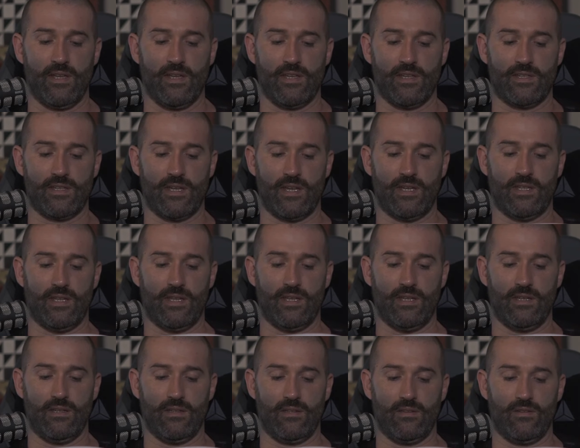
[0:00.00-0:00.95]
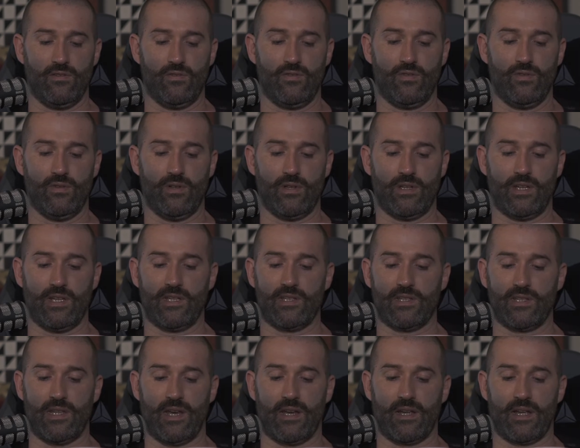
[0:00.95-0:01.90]
say then you do not need
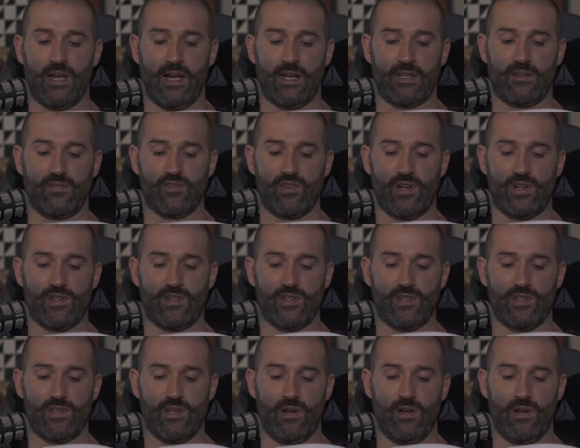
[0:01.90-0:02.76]
static active stretches.